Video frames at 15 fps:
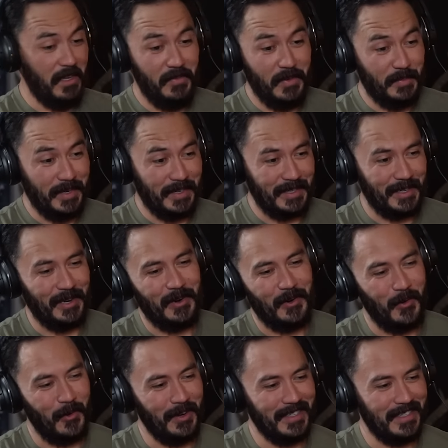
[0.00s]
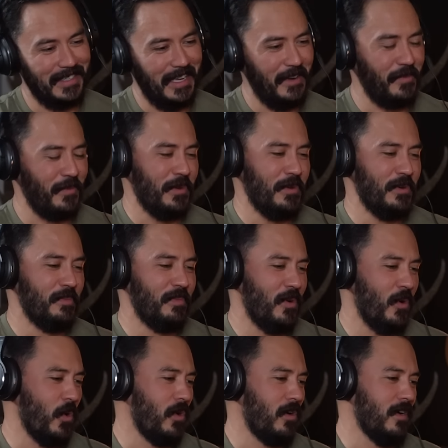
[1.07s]
I would love a bunker or a safe room
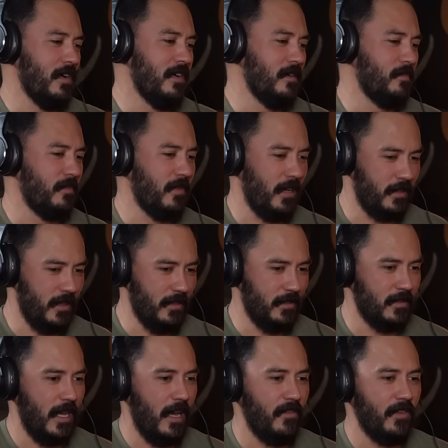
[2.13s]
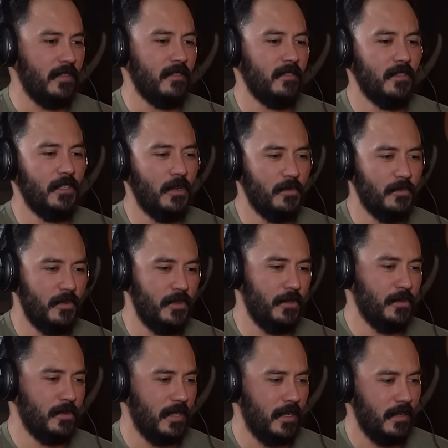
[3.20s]
or, again, just having, you know,
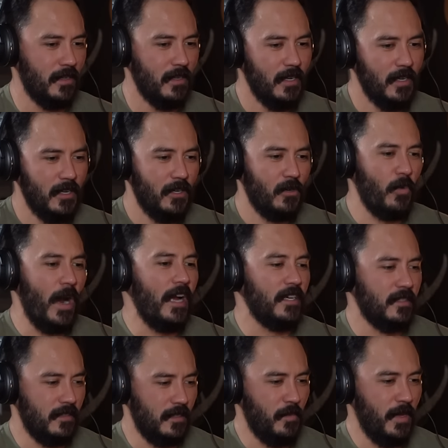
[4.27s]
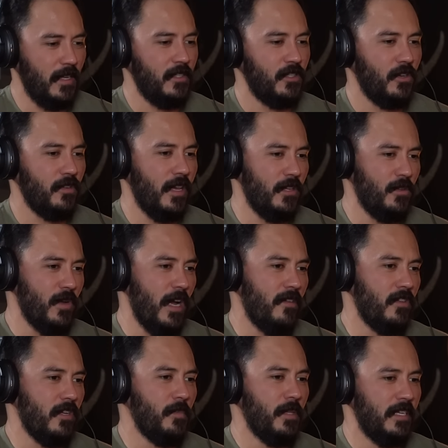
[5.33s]
those rations and making sure that you
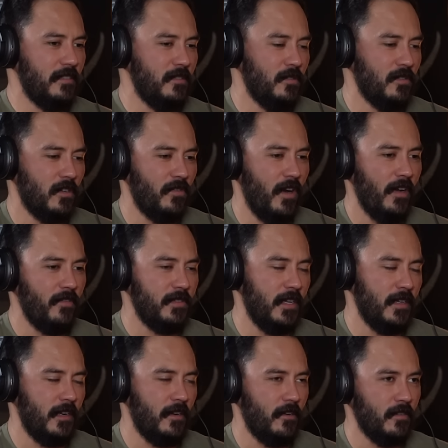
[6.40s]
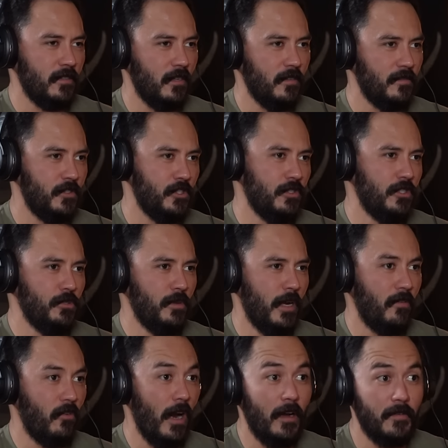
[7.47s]
have the ability to survive and take care of yourself should you
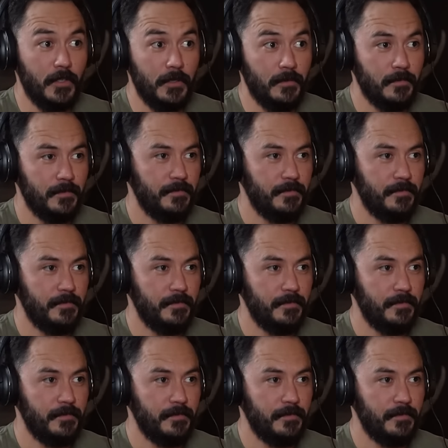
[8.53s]
ever have to.